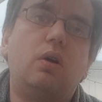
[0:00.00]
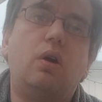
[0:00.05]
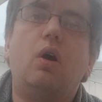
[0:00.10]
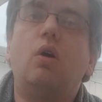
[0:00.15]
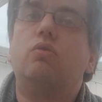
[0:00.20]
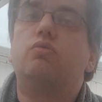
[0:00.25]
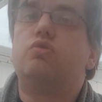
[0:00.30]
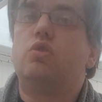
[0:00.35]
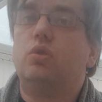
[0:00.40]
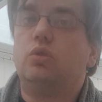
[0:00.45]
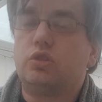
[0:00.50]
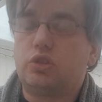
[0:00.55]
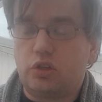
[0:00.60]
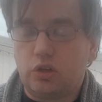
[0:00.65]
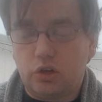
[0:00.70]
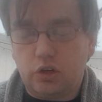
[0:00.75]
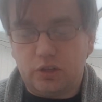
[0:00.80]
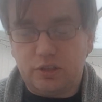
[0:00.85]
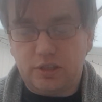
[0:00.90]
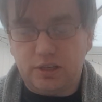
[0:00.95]
rules to
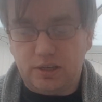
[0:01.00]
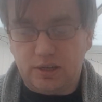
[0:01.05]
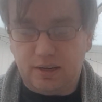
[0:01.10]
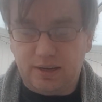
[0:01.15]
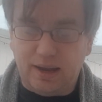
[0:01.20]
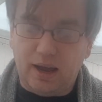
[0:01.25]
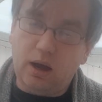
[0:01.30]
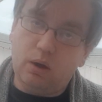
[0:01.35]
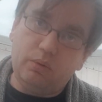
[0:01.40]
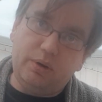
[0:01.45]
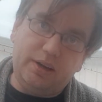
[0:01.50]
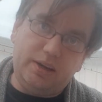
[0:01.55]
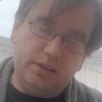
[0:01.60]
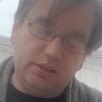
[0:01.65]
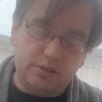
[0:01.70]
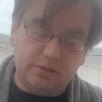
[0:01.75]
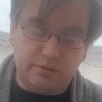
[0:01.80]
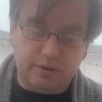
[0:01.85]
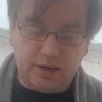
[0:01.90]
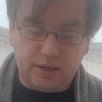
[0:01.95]
consider and how it
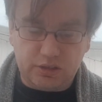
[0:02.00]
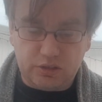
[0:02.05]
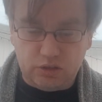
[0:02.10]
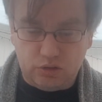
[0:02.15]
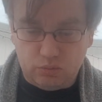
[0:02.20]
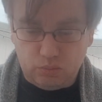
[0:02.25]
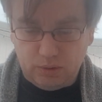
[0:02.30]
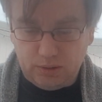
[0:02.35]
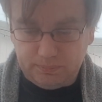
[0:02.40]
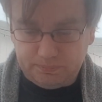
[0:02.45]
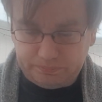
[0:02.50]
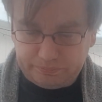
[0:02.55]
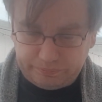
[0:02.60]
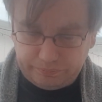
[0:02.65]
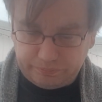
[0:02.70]
interacts as well.